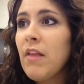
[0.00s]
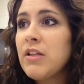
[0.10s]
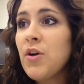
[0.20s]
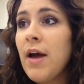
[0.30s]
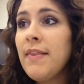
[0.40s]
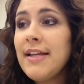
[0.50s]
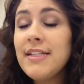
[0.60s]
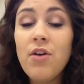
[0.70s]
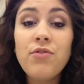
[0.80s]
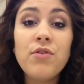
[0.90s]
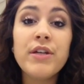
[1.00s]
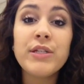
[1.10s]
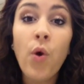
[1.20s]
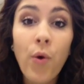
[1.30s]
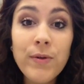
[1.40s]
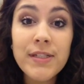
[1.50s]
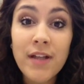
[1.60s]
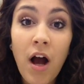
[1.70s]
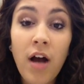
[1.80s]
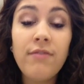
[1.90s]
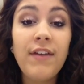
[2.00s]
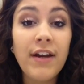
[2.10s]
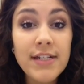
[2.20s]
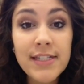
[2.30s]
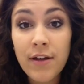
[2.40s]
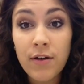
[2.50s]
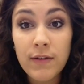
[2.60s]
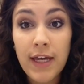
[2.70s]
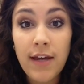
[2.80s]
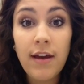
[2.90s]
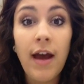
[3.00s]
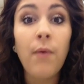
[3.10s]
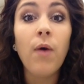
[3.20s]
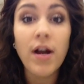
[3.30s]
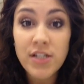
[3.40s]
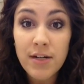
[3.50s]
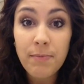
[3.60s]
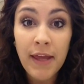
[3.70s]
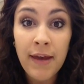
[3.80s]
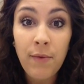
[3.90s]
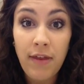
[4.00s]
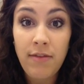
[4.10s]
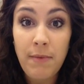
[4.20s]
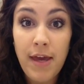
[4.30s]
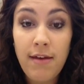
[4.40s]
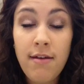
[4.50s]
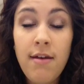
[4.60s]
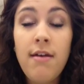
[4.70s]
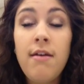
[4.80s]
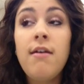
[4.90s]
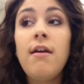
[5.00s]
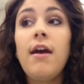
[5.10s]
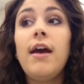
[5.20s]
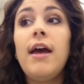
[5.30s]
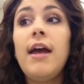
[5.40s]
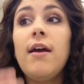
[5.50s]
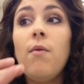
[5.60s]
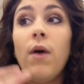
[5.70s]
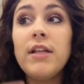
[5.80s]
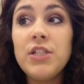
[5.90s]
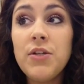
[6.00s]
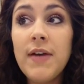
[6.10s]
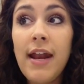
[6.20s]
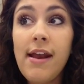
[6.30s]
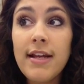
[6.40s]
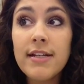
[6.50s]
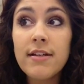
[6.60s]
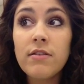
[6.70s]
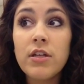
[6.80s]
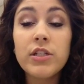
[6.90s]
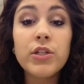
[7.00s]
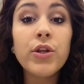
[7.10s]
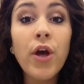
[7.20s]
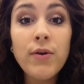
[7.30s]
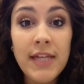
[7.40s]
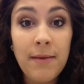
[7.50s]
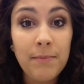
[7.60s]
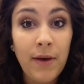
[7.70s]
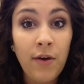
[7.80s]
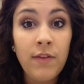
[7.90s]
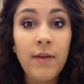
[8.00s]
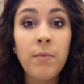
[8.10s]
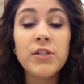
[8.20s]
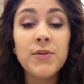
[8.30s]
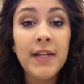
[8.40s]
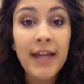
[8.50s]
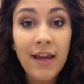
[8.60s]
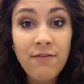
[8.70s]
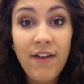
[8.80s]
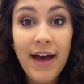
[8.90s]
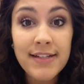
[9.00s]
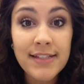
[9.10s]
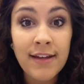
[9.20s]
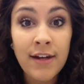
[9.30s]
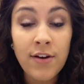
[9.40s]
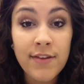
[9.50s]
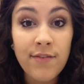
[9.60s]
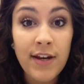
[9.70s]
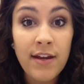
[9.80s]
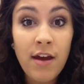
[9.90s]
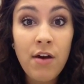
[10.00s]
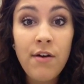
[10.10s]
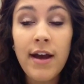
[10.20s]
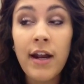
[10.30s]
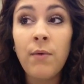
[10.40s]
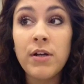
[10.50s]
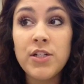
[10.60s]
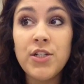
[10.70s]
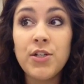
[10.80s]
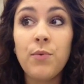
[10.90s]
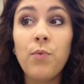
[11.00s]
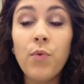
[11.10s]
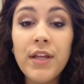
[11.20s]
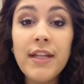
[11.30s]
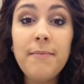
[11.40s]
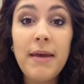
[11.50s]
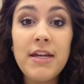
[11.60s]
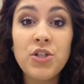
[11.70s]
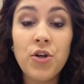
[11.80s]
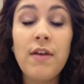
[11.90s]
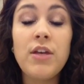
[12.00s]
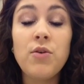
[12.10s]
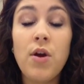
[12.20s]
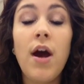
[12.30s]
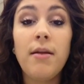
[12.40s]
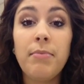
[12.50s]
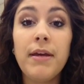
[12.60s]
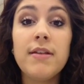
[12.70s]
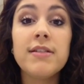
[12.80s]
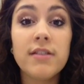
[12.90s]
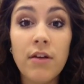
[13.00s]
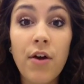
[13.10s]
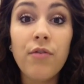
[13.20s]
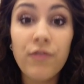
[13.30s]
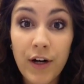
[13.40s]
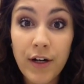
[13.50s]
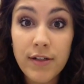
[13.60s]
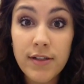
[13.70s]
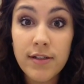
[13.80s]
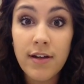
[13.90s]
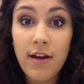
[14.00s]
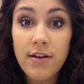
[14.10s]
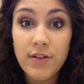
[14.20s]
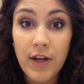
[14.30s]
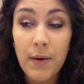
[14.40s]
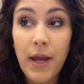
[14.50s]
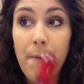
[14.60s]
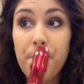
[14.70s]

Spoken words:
So I'd like to go through this whole song very slowly. I want you to play it with me. Once you get it, the slow tempo, and then we'll do it again fast later in the video, and I want you to really make sure that you know how to play this slow first. So here we go.